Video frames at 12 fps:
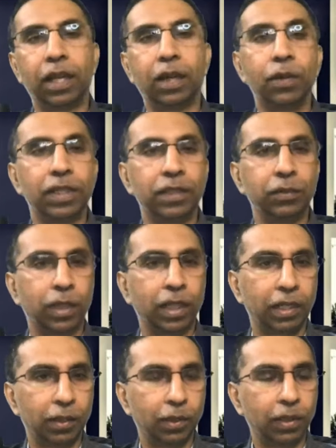How does the world
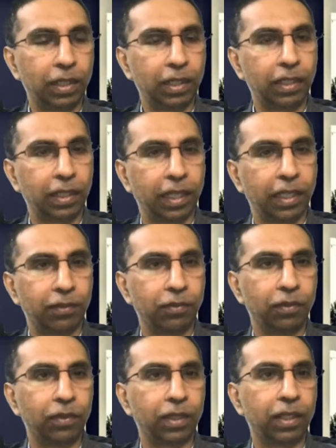look like
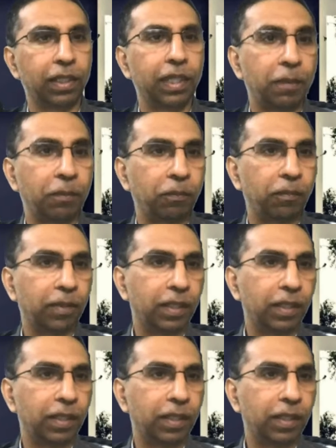for them?